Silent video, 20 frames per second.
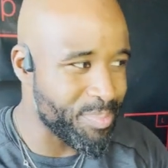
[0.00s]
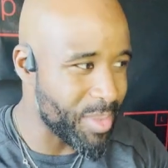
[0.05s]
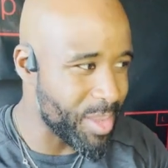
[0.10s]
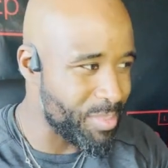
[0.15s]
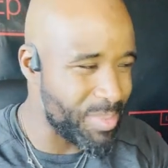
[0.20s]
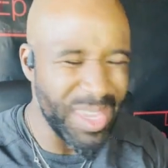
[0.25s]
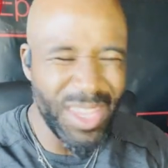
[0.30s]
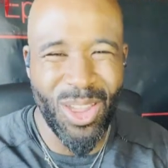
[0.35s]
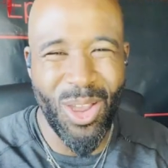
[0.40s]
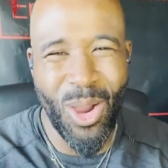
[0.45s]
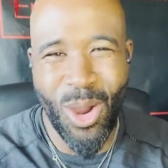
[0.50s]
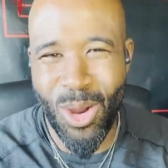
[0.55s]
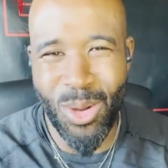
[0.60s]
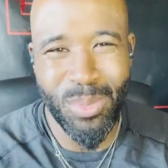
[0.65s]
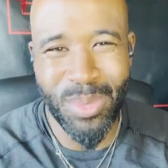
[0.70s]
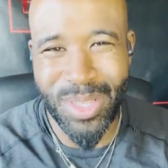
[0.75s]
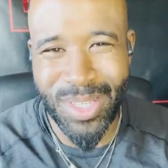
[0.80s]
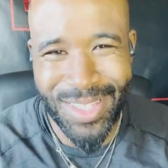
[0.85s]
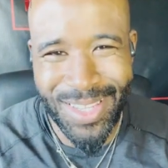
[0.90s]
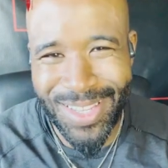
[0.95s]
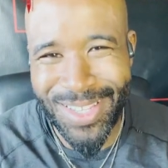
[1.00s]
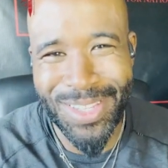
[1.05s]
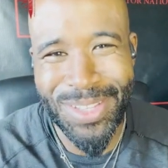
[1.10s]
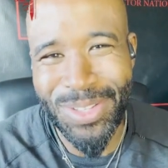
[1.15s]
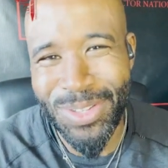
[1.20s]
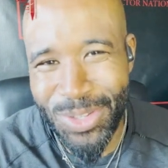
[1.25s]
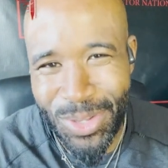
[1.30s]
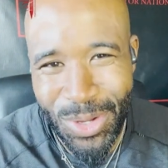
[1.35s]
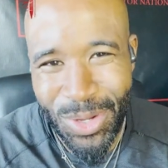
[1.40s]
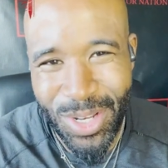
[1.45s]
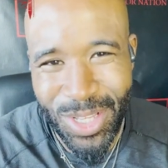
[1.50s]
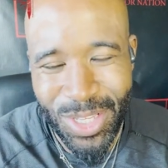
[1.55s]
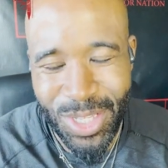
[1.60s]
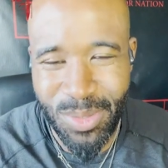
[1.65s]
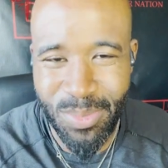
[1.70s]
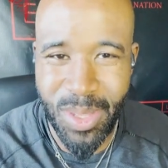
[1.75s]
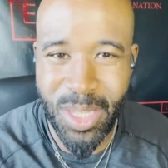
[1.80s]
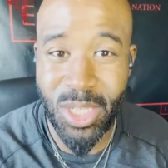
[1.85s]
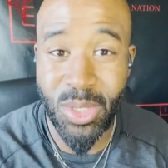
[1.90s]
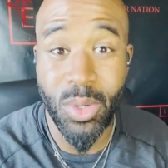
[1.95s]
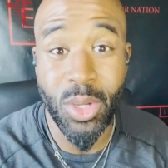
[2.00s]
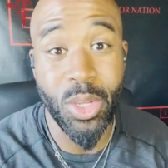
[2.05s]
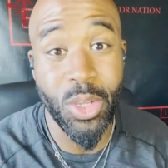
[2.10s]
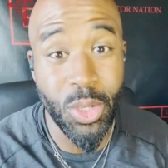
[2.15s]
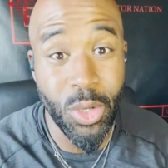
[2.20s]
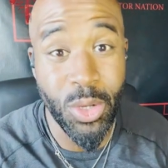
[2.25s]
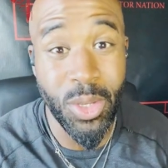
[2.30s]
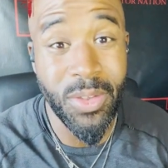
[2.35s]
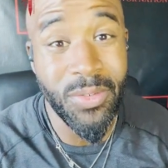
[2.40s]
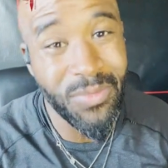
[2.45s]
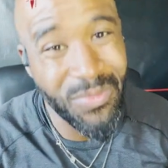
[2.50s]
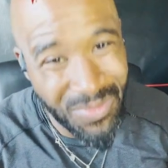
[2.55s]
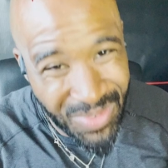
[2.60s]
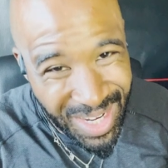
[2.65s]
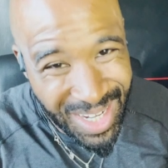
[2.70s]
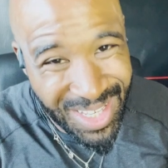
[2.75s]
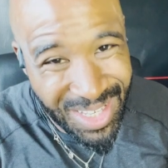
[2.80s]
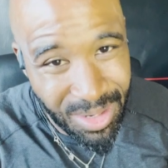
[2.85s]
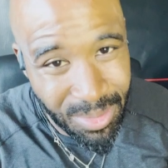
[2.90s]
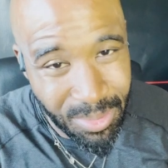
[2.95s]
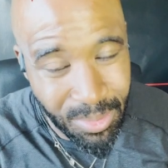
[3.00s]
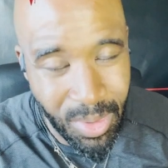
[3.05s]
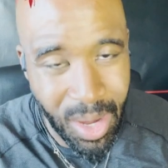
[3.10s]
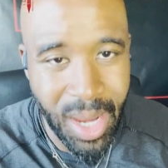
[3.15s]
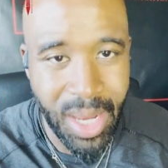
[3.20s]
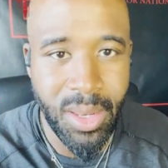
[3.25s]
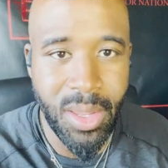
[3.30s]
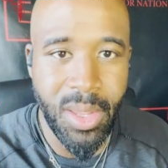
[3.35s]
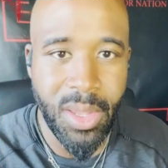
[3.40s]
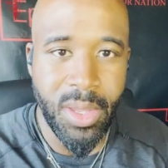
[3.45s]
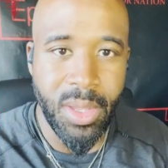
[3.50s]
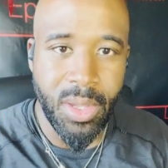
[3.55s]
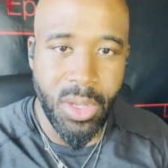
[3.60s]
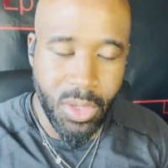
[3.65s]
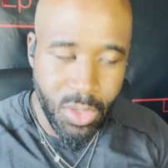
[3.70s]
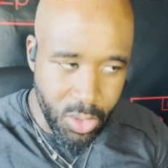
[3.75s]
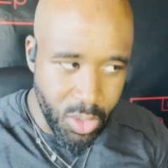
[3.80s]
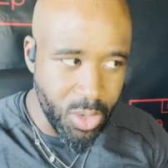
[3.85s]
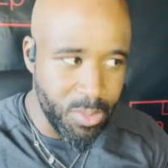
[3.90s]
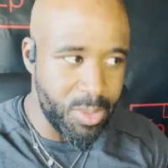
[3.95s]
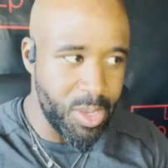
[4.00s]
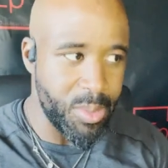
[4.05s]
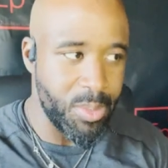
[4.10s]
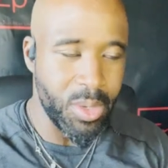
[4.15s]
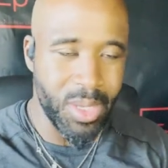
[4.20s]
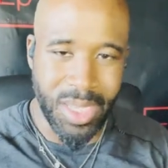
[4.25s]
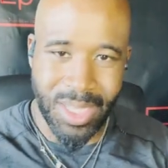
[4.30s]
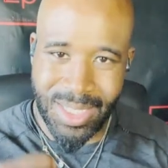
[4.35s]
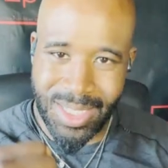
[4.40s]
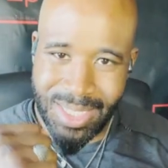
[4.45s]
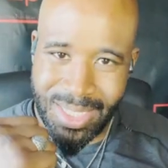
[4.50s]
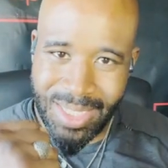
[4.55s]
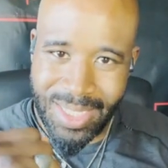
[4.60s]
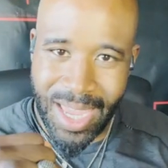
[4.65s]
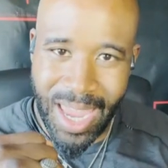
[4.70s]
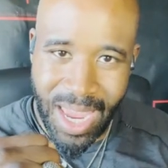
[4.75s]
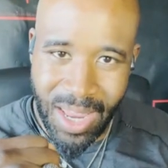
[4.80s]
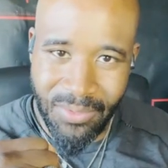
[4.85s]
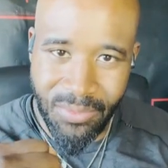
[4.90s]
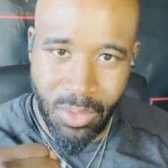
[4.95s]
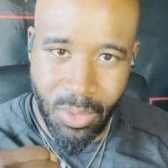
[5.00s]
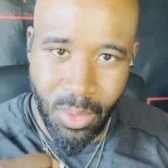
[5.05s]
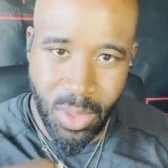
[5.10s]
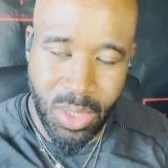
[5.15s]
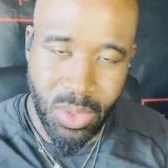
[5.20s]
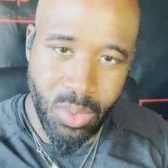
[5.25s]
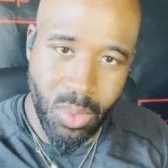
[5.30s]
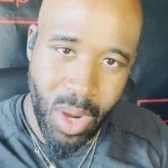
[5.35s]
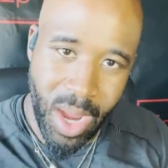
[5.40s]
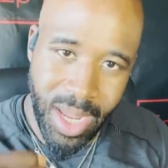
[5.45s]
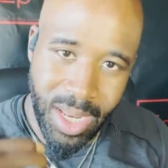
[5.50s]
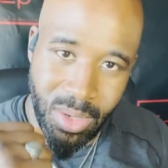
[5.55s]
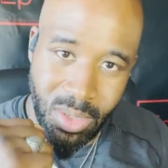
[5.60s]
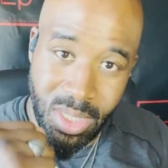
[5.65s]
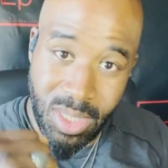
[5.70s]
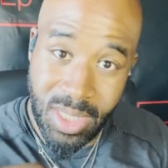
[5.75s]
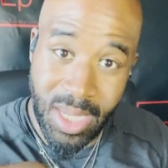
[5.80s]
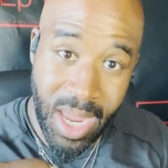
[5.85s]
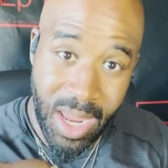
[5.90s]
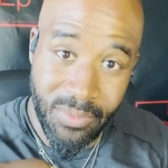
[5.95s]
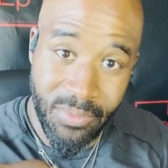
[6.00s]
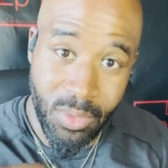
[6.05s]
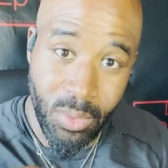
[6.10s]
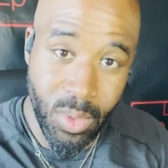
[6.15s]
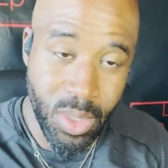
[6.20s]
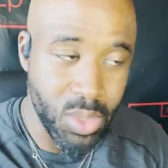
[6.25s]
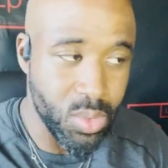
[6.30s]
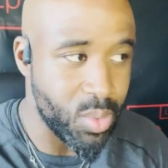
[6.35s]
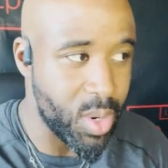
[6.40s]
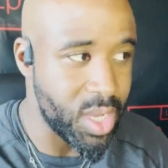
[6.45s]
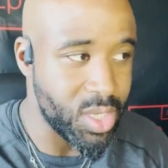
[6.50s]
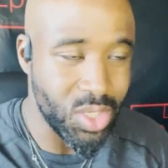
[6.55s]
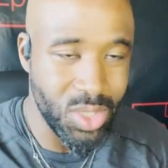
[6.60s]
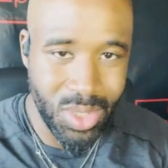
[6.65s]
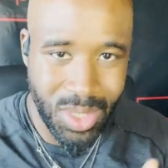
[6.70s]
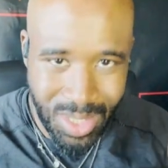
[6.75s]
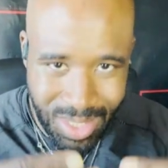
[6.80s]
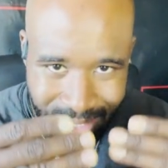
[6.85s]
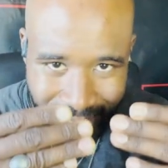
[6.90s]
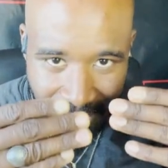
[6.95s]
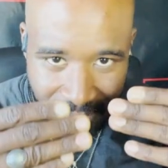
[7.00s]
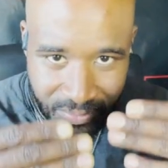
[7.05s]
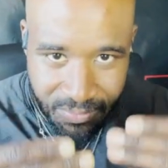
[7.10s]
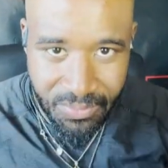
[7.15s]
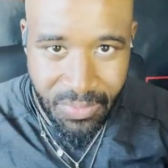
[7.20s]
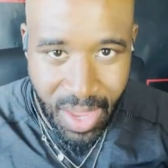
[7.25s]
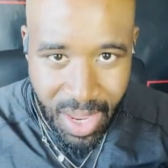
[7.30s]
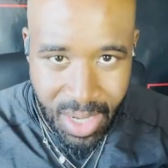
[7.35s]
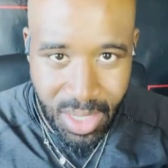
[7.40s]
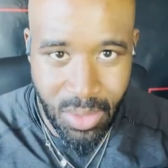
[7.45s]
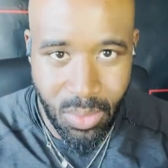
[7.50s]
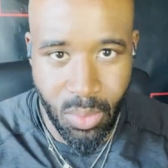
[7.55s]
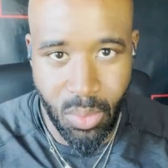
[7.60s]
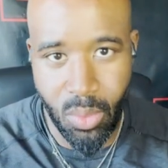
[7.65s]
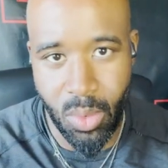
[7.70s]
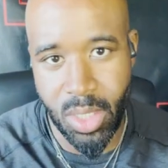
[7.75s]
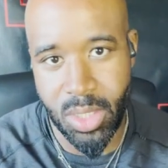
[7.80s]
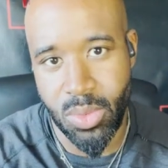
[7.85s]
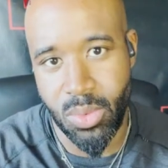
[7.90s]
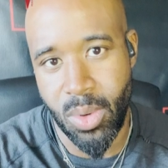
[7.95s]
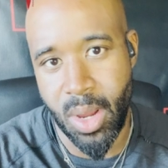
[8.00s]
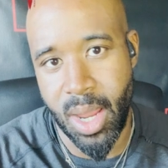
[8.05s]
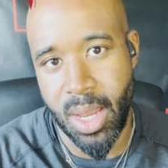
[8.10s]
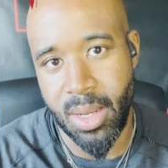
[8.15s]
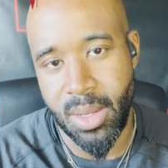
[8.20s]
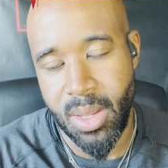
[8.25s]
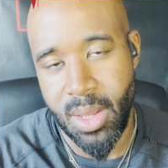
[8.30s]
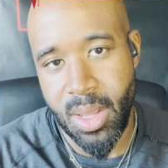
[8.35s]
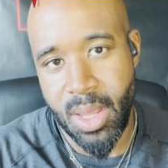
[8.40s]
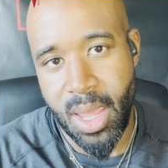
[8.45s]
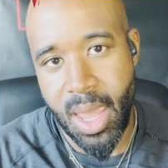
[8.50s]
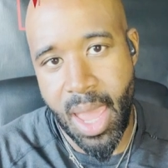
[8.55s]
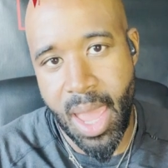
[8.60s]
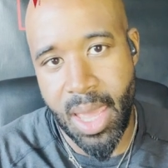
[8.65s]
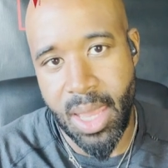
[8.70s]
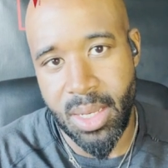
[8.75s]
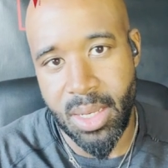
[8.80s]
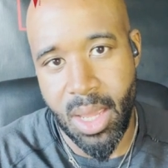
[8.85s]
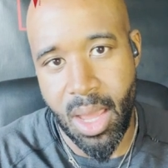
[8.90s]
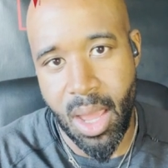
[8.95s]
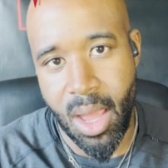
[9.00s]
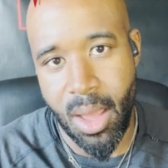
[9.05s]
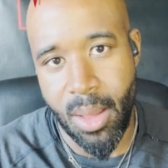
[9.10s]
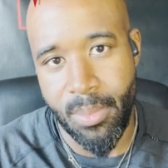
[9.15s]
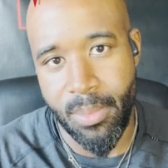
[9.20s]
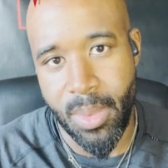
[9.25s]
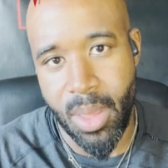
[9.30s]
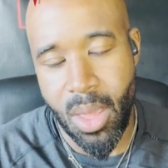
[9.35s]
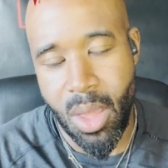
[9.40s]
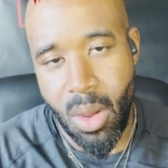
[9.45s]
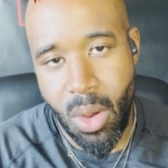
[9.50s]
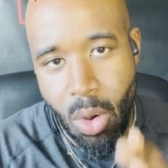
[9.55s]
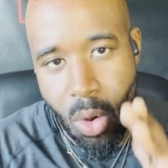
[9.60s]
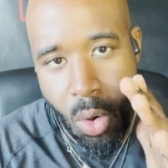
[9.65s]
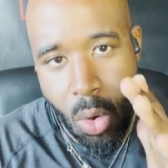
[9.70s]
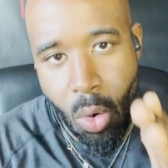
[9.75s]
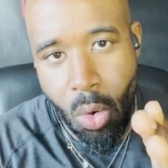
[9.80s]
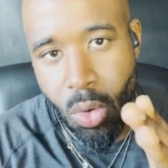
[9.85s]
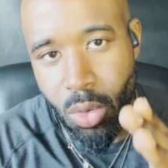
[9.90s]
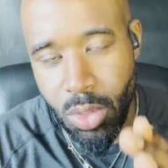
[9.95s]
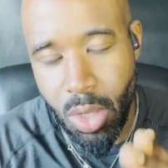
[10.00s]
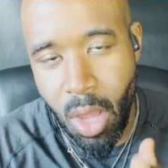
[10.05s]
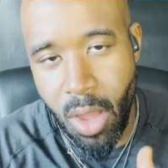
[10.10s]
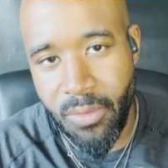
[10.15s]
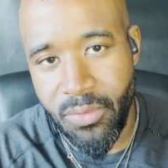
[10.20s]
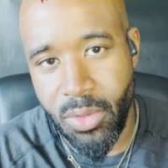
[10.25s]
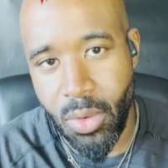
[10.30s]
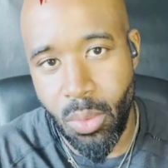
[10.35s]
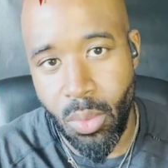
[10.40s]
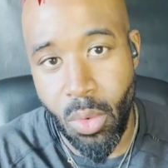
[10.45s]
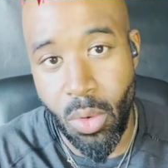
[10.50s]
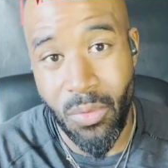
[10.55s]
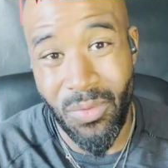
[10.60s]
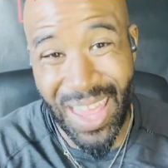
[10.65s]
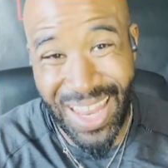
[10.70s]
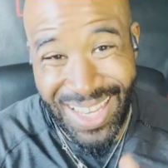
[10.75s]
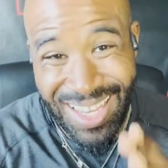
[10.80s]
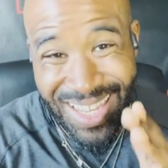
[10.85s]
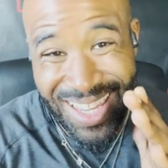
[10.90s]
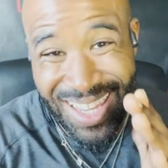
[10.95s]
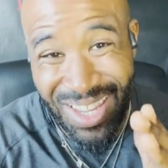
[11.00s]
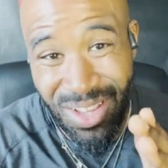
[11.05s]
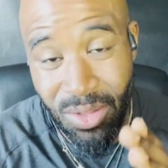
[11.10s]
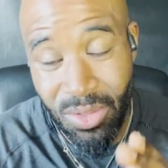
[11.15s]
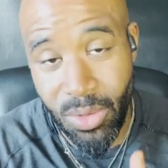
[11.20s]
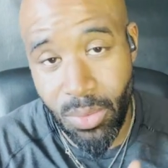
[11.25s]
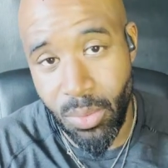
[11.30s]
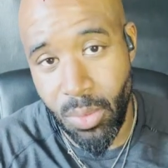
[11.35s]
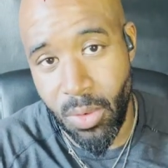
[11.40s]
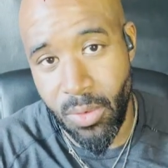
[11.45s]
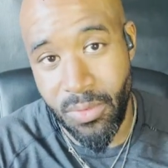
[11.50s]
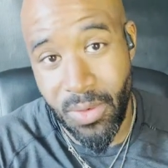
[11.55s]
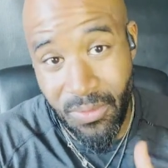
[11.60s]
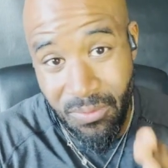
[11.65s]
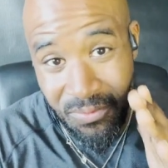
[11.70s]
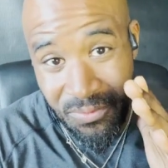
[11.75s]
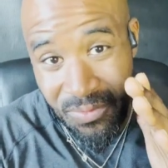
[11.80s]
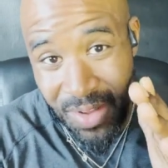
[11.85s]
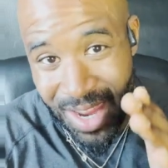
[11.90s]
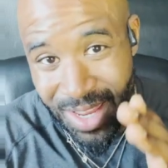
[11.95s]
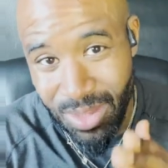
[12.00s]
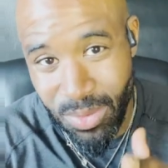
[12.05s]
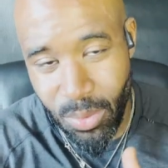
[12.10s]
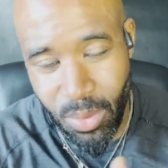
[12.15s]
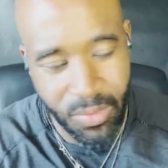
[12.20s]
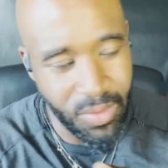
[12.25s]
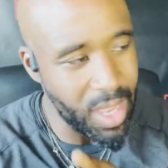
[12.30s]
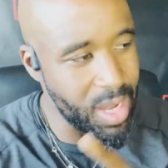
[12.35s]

Being harmless isn't good. It just makes you a good victim, right? Good people can stand for what's right, stand for what's righteous, defend what's right, and hold off the wolf and kill the wolf, find the wolf.